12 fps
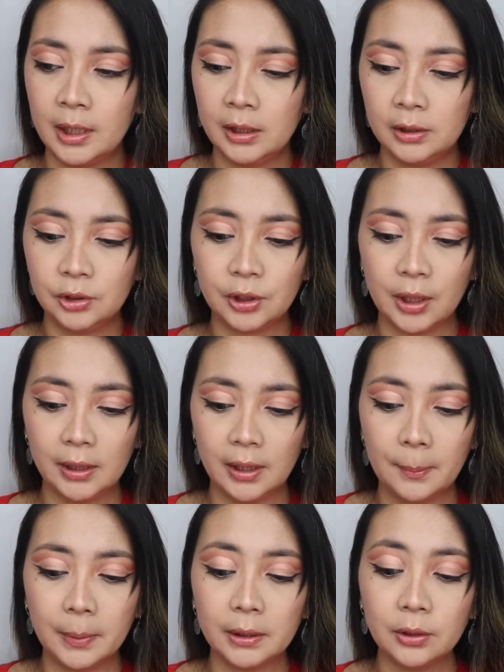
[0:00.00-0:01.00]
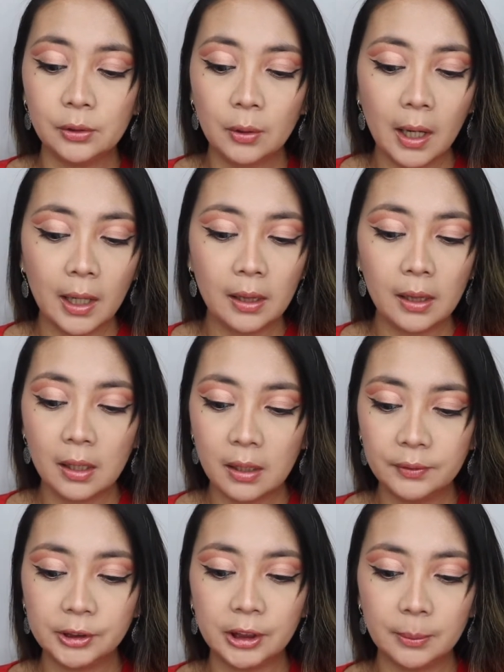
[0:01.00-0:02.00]
China. But you know, I
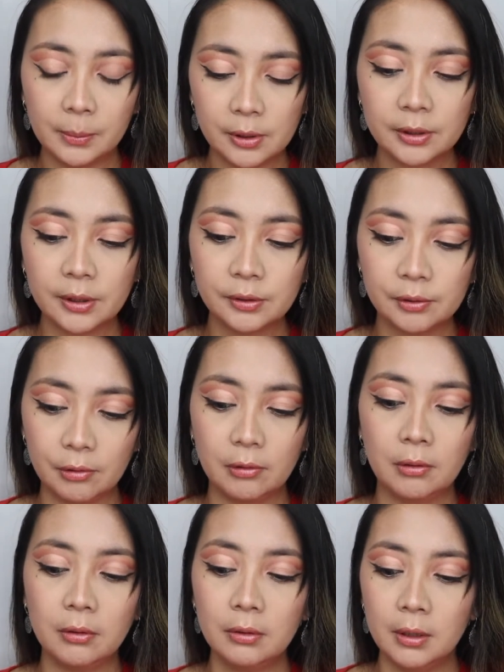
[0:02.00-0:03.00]
love shimmers, so